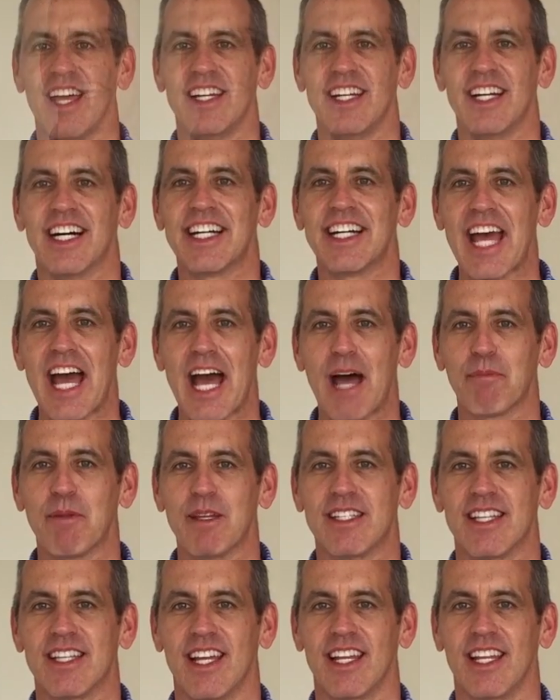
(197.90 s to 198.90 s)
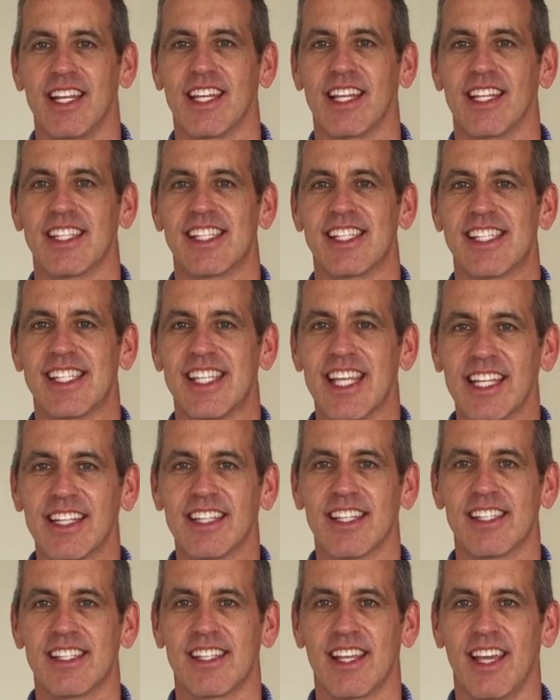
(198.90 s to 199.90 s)
An unhappy tenant can
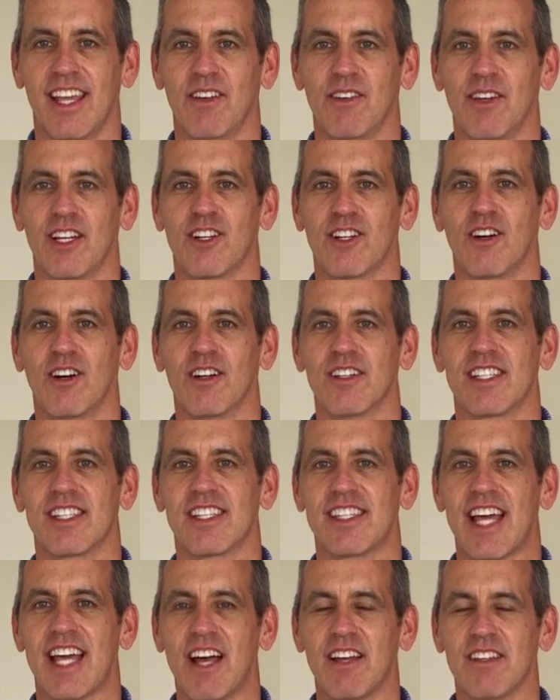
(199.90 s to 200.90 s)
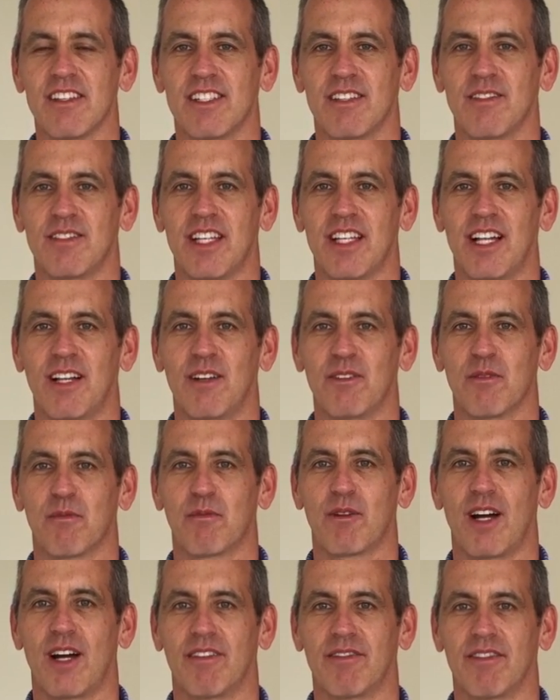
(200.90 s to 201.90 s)
sink the sale and cost thousands of dollars
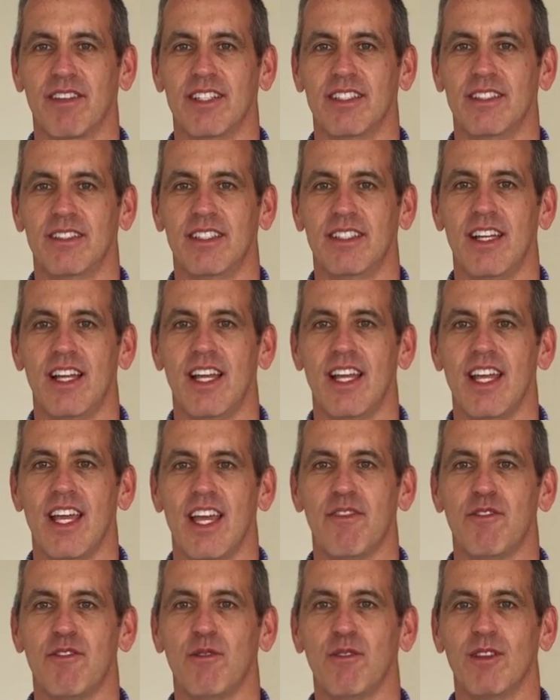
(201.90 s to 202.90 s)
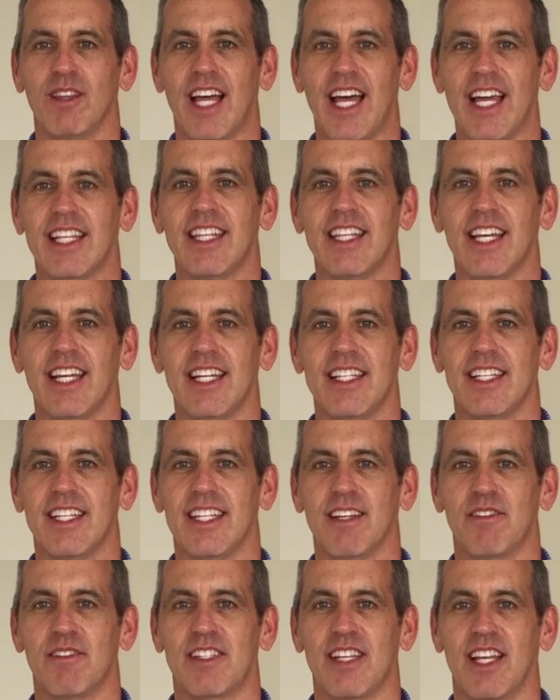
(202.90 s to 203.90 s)
of profit. If you like the
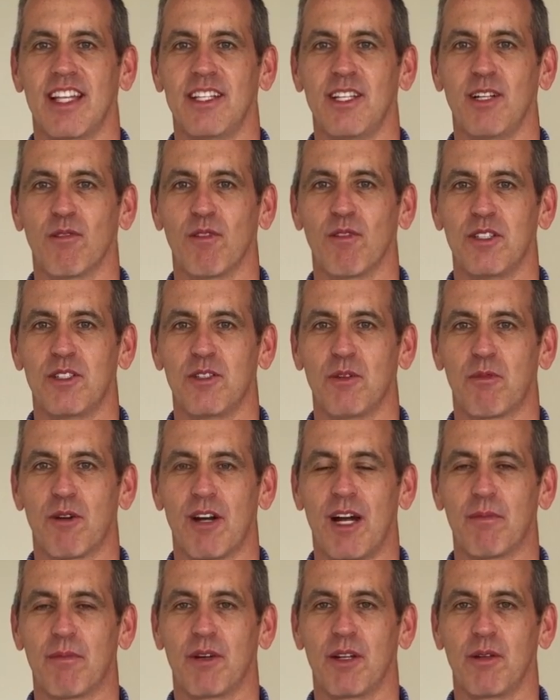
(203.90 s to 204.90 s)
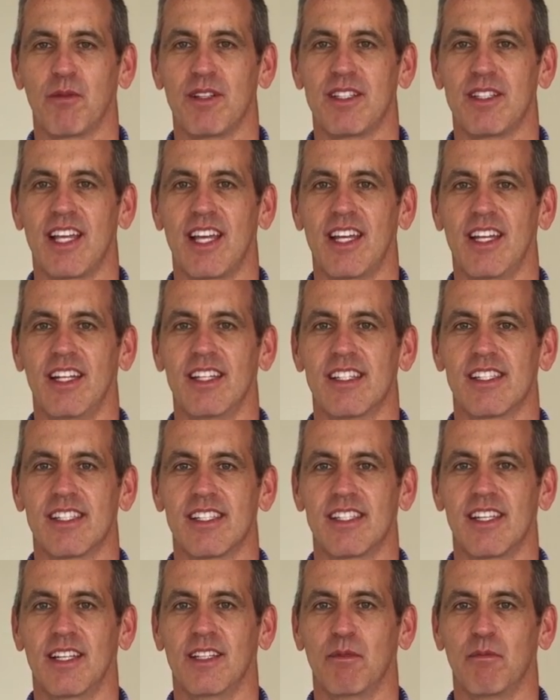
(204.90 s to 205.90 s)
idea of selling your rental property with tenants
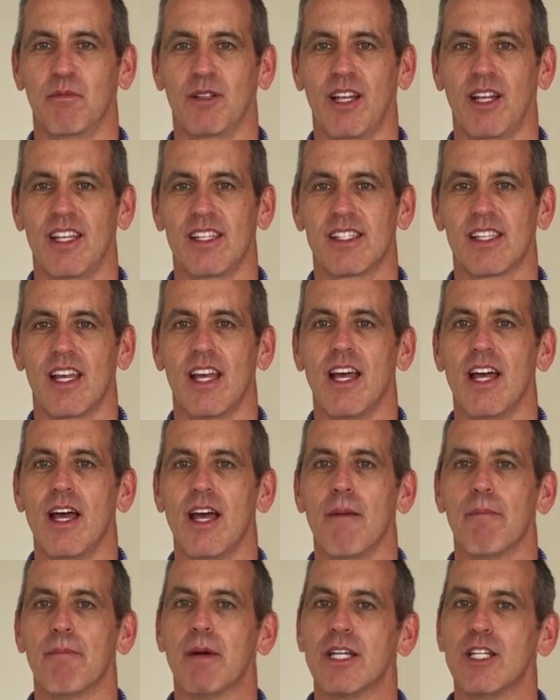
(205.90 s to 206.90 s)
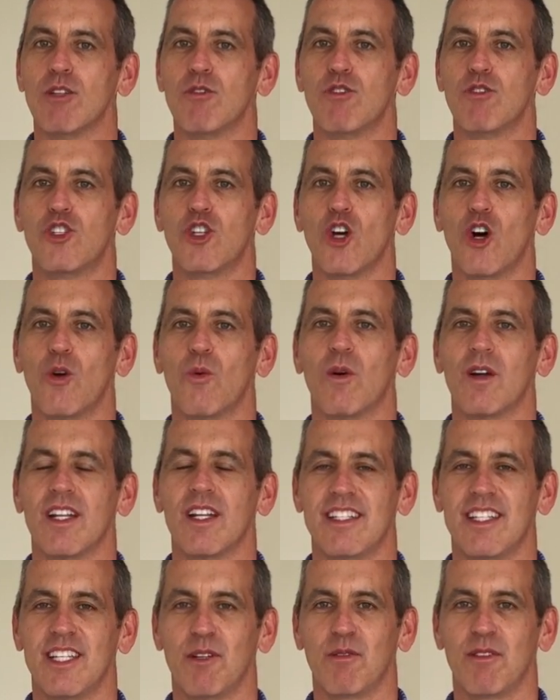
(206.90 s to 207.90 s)
still in place, but you don't
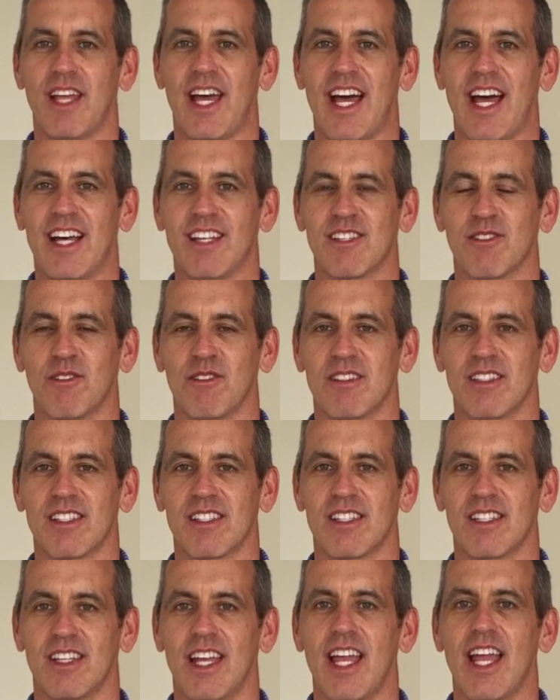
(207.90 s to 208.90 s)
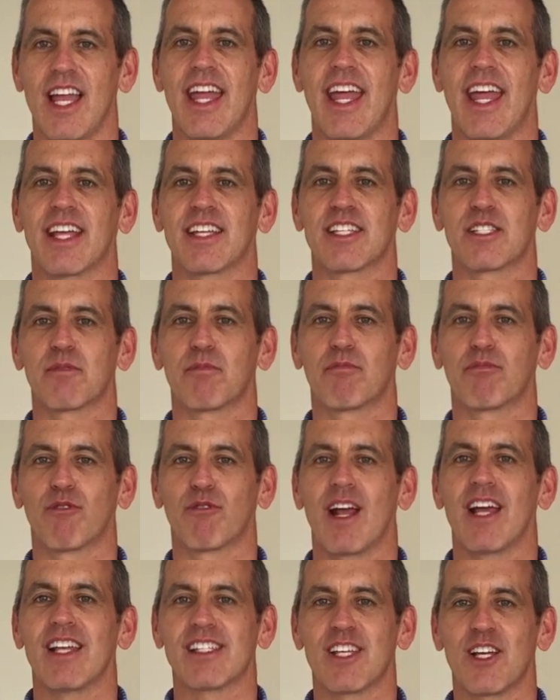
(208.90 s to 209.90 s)
want to deal with the hassles,
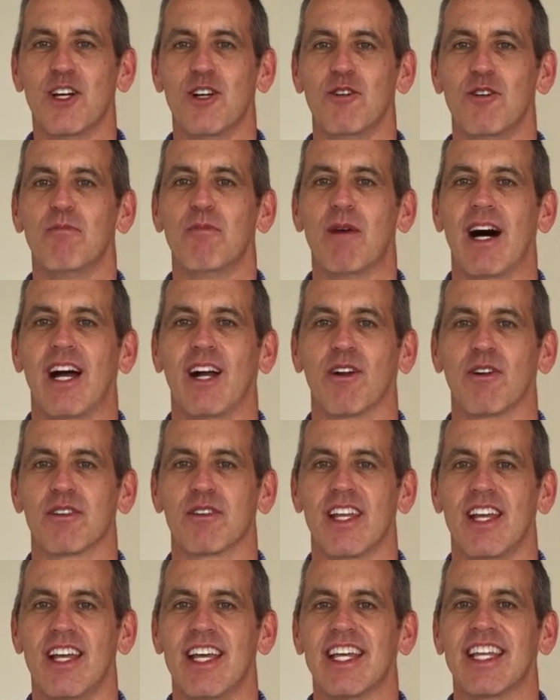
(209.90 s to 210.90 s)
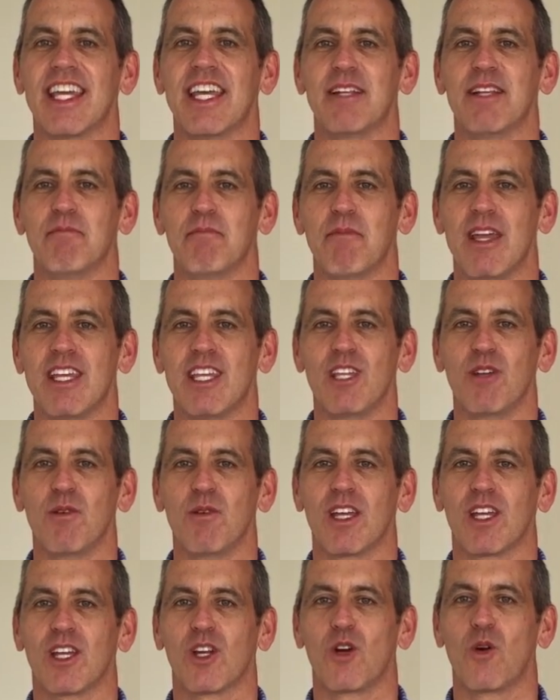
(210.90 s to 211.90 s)
Express Homebuyers can make
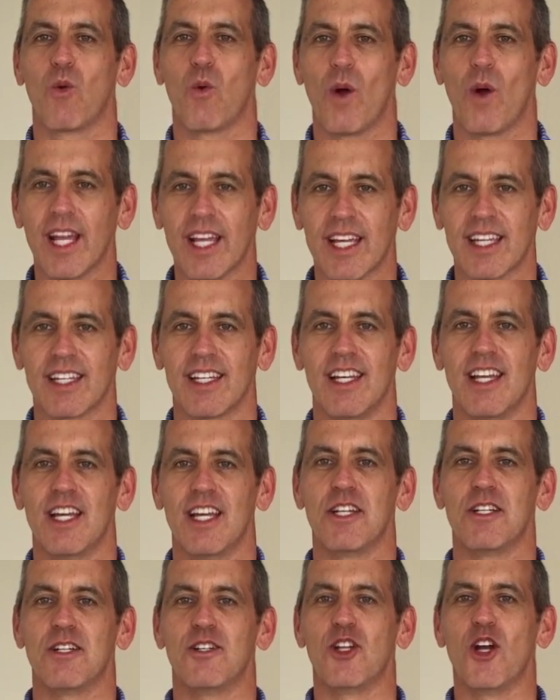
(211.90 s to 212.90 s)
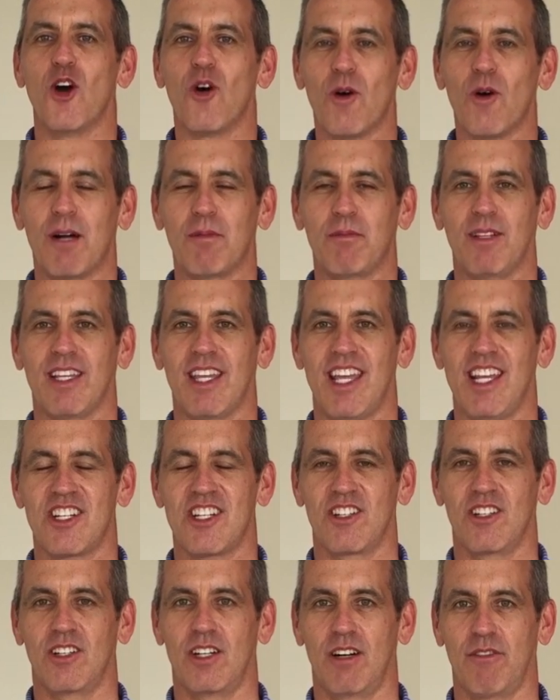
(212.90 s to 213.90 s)
you a quick, no
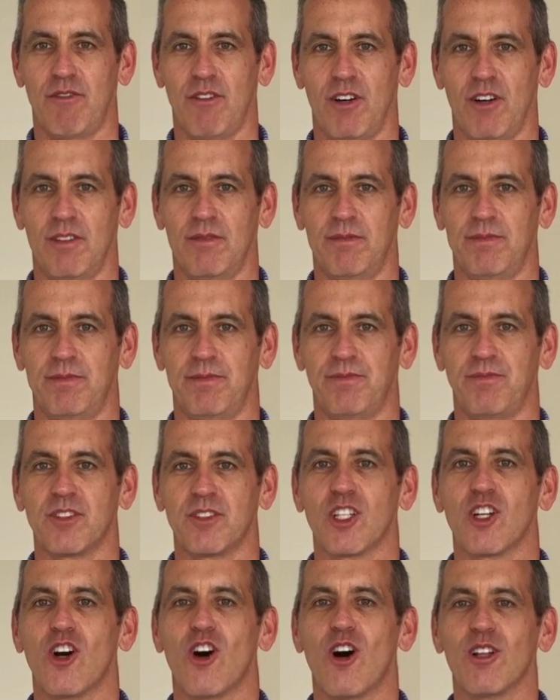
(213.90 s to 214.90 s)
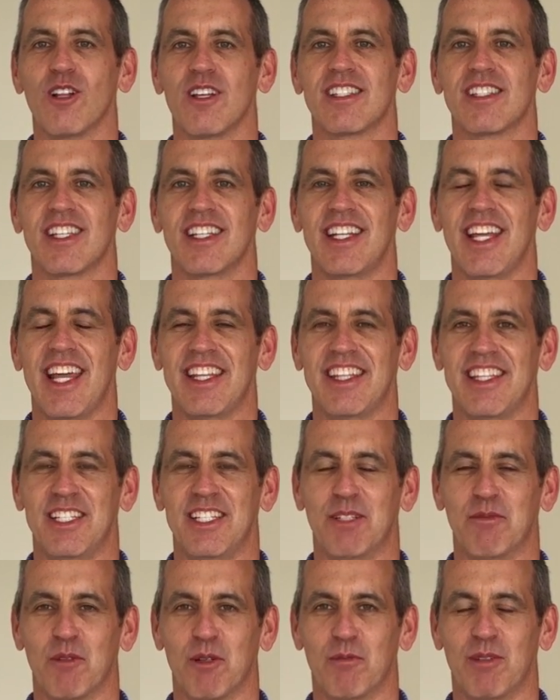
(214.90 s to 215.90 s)
obligation offer. Call us today at
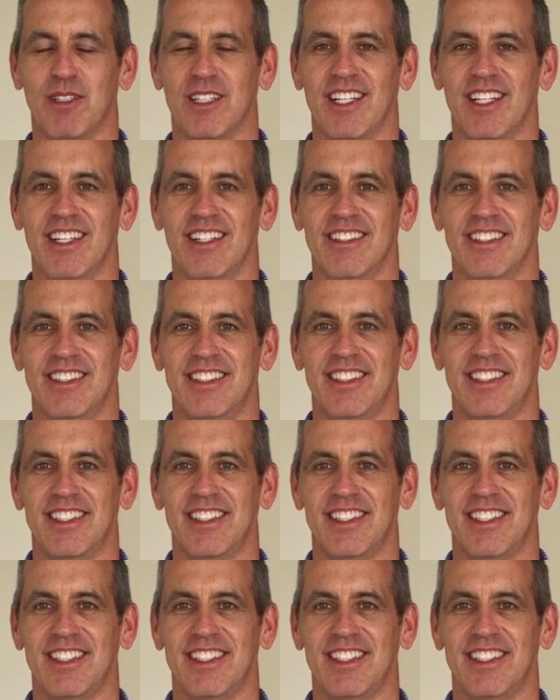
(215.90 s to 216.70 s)
the number below.